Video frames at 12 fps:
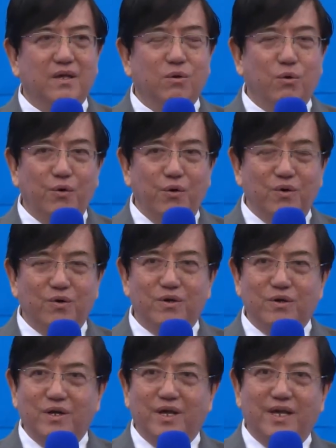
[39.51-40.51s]
Who
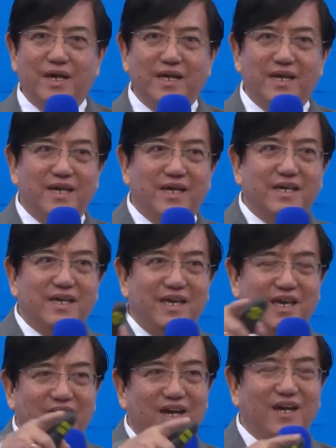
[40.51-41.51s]

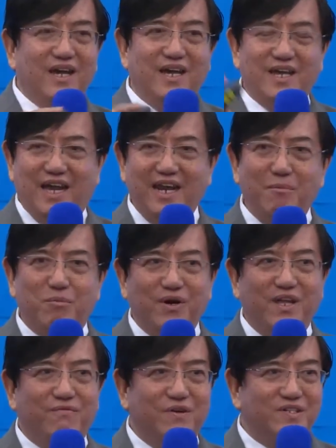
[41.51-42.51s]
here,
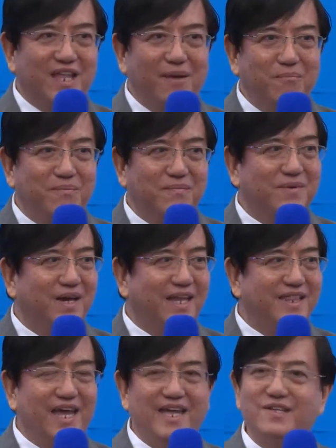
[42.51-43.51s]
anybody first time
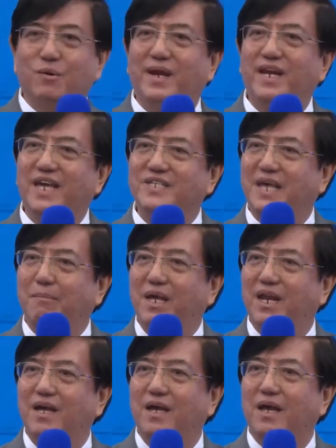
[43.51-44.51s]
attend one-day
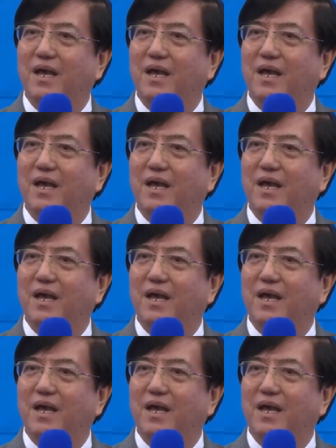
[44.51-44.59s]
seminar?